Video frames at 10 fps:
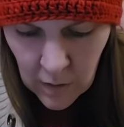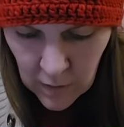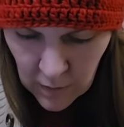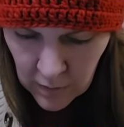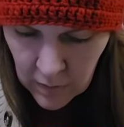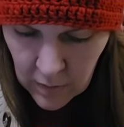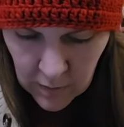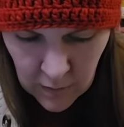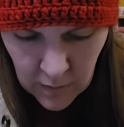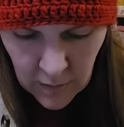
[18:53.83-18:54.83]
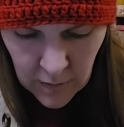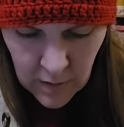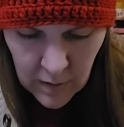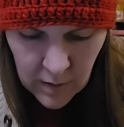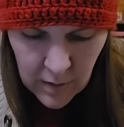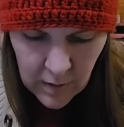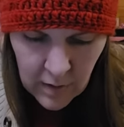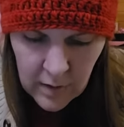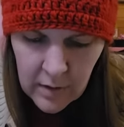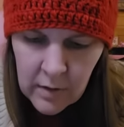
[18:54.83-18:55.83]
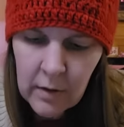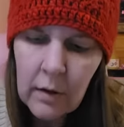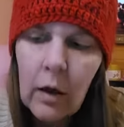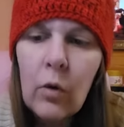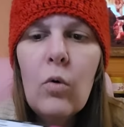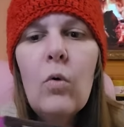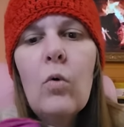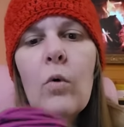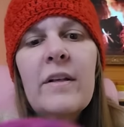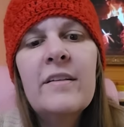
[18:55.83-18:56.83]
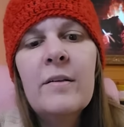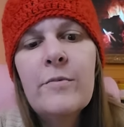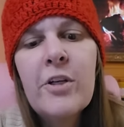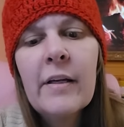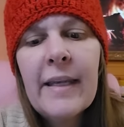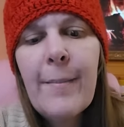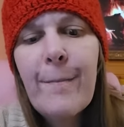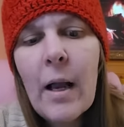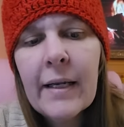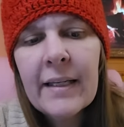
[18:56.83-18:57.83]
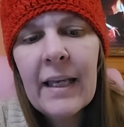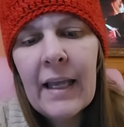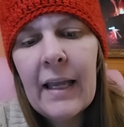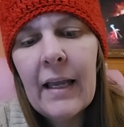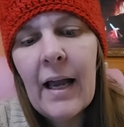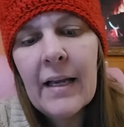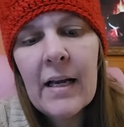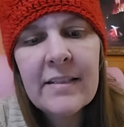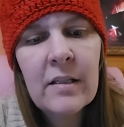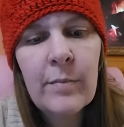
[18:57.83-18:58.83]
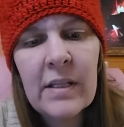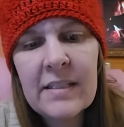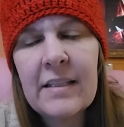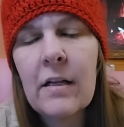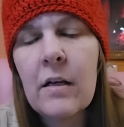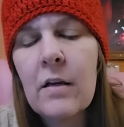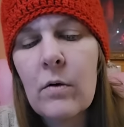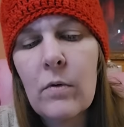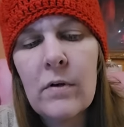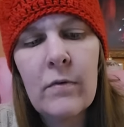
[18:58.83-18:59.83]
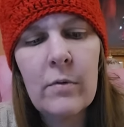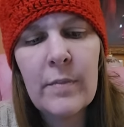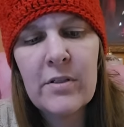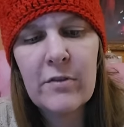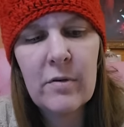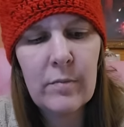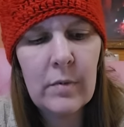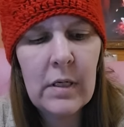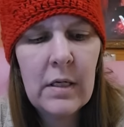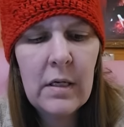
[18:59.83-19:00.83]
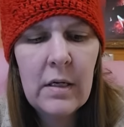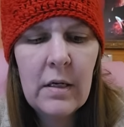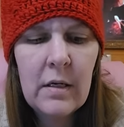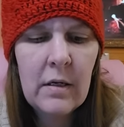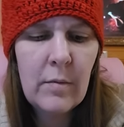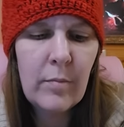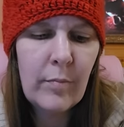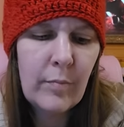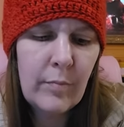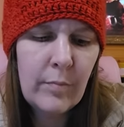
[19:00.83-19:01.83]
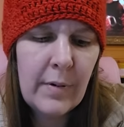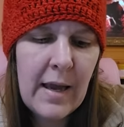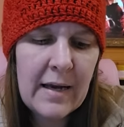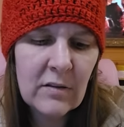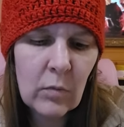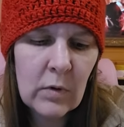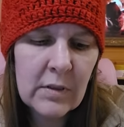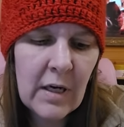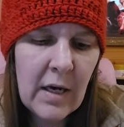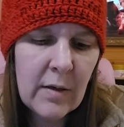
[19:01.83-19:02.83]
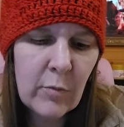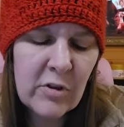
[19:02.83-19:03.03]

Uh-huh, uh-huh. Oh, it's some Chunky Monkey. I got some of this in uh, one of her mystery bags one time, or